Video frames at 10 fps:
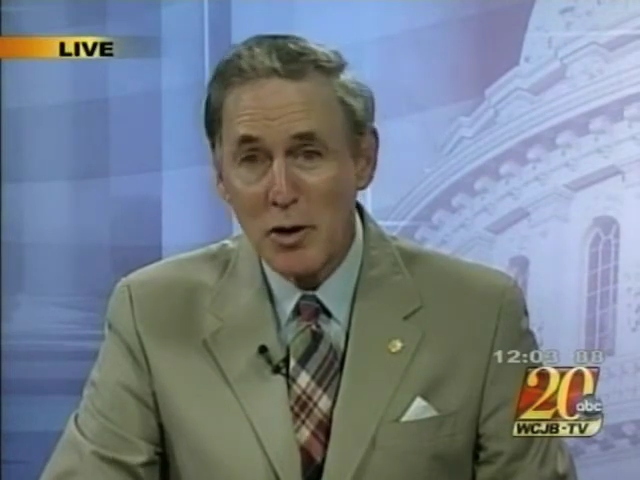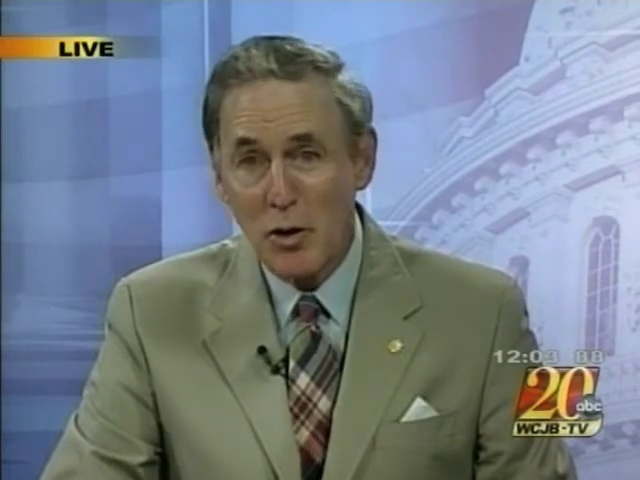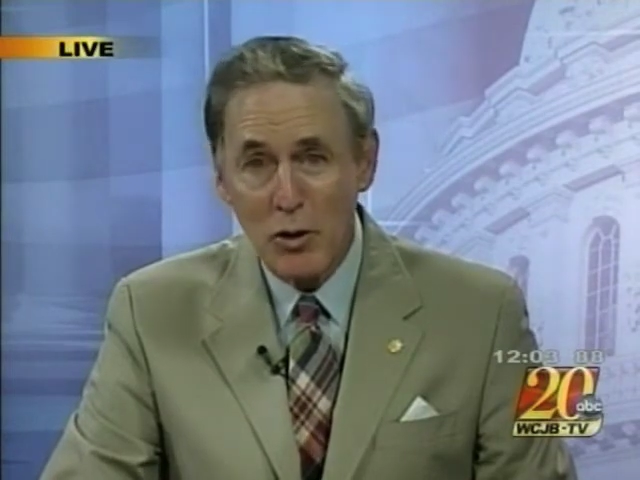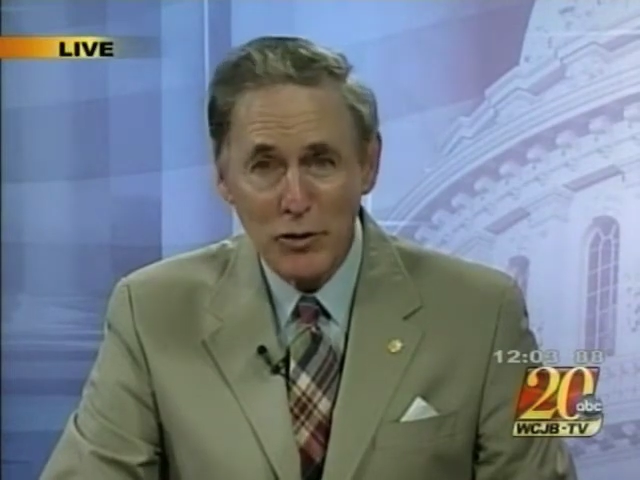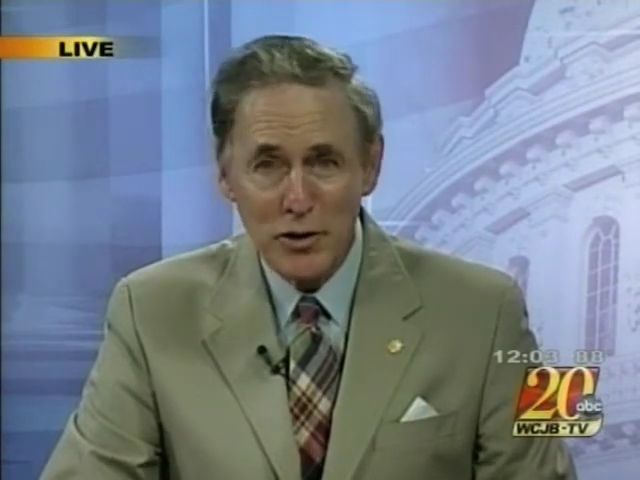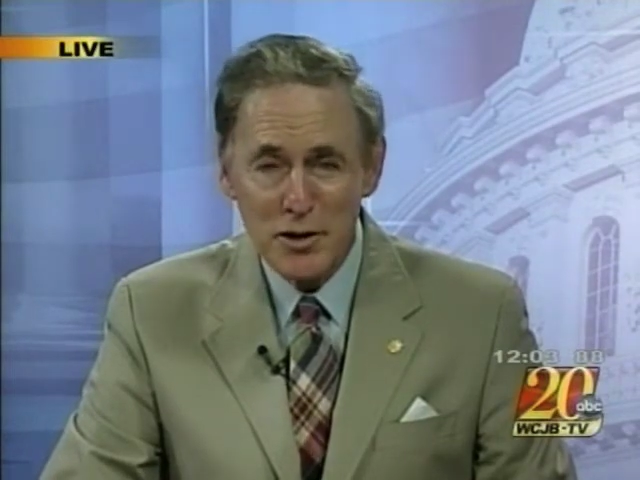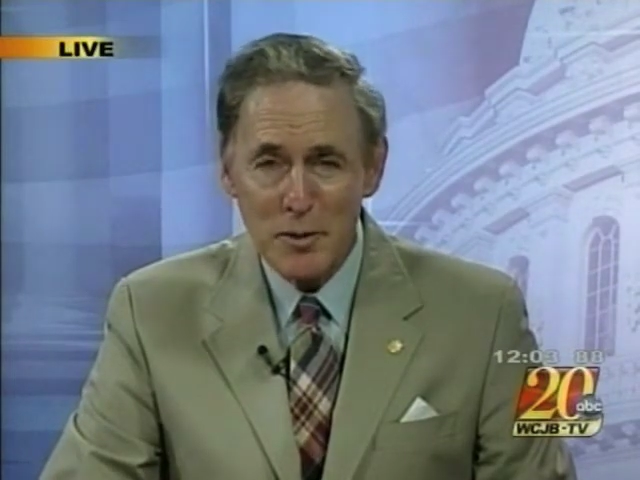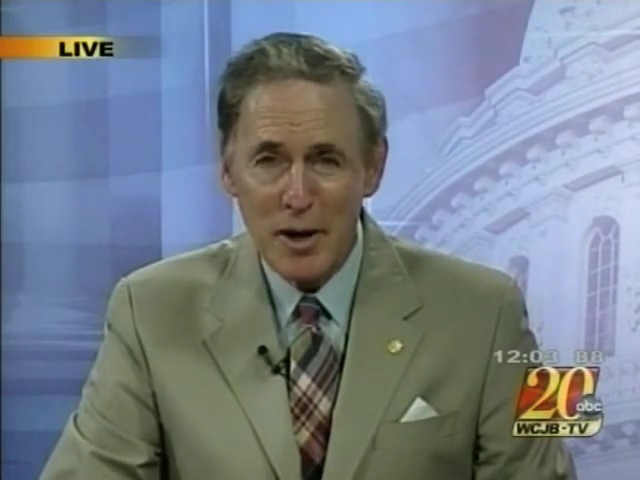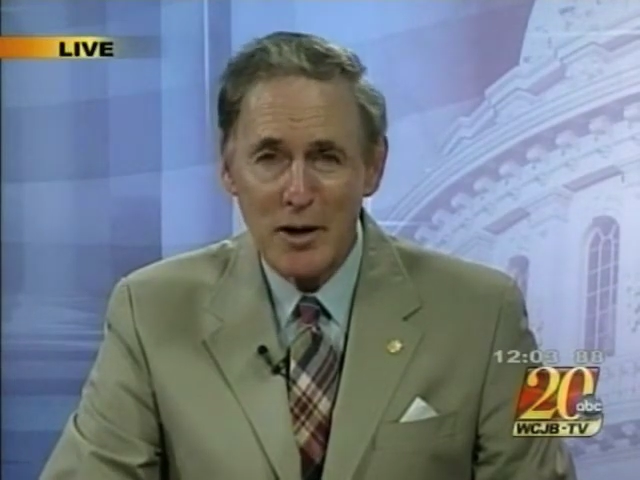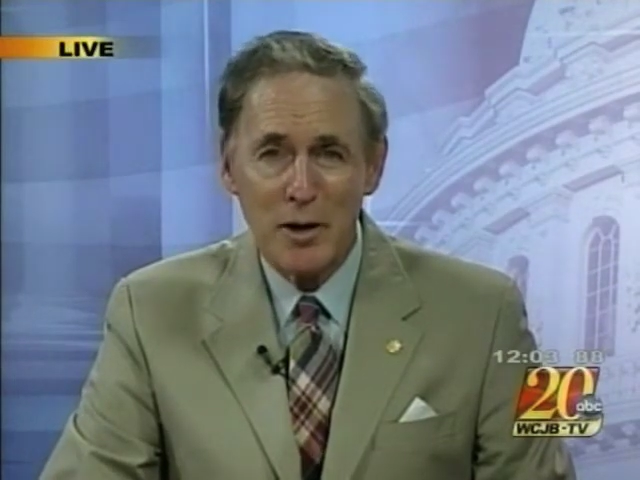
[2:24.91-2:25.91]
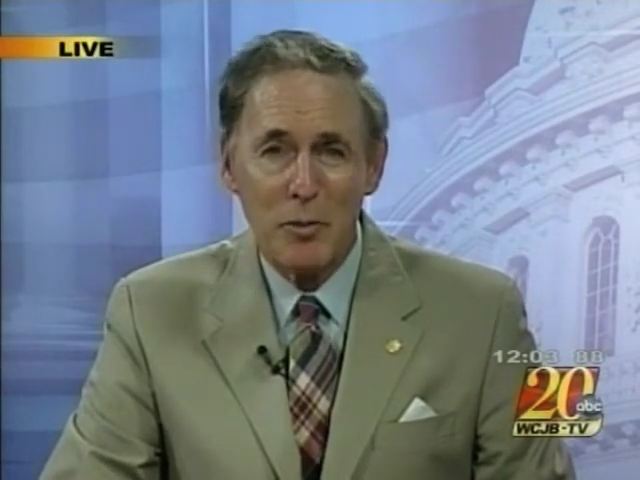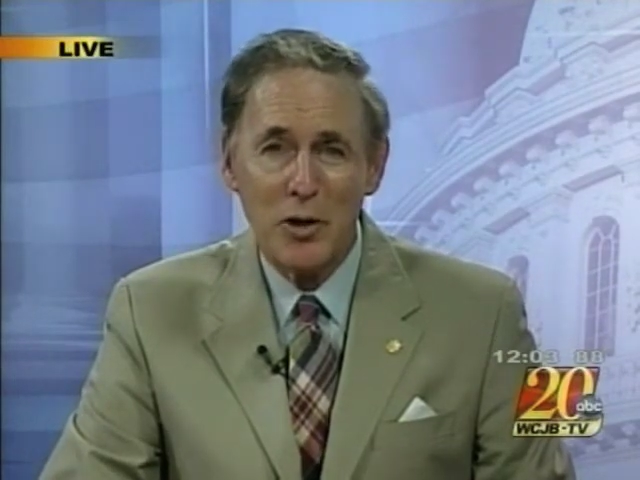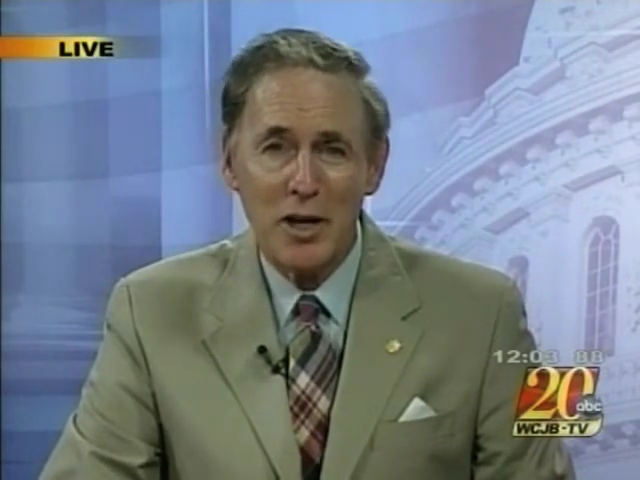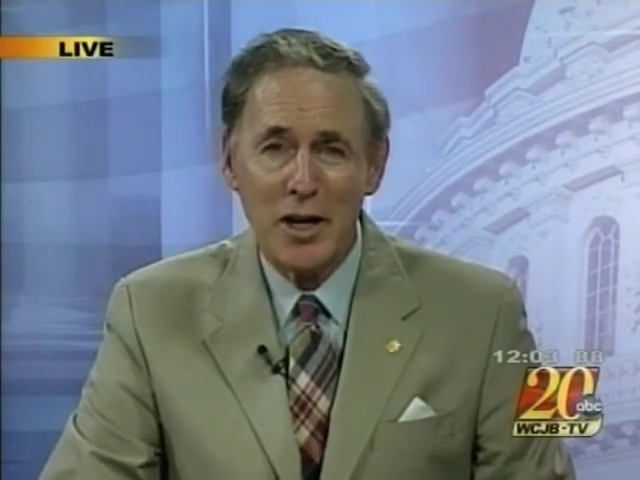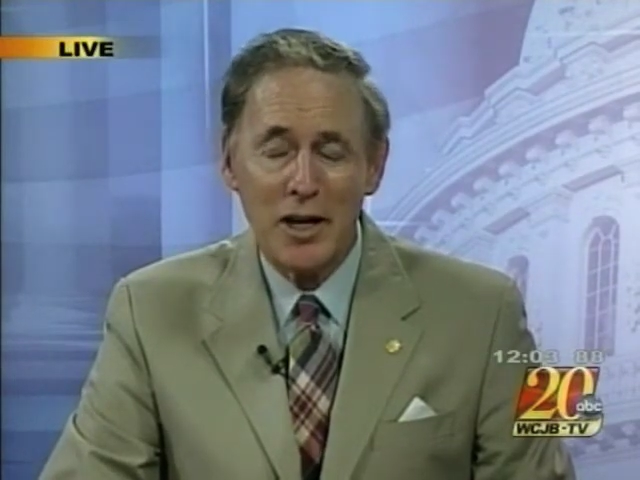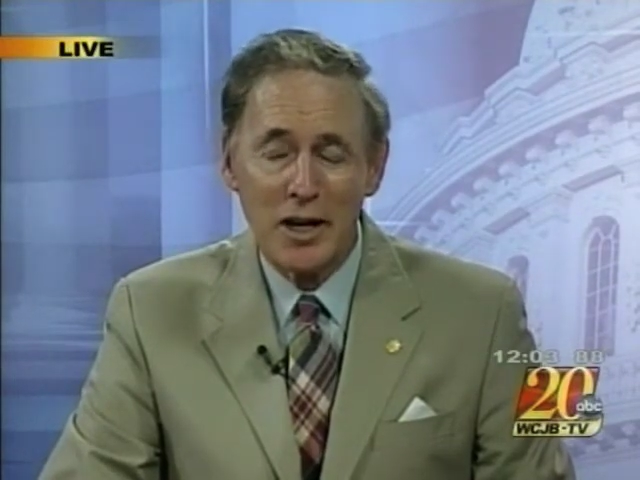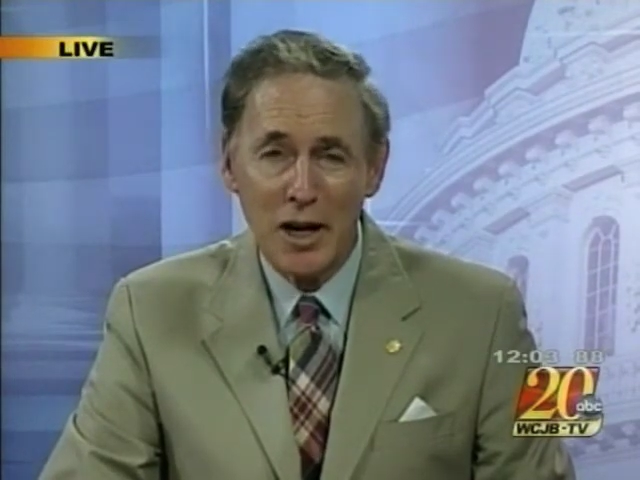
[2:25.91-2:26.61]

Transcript: the whole system out and putting in a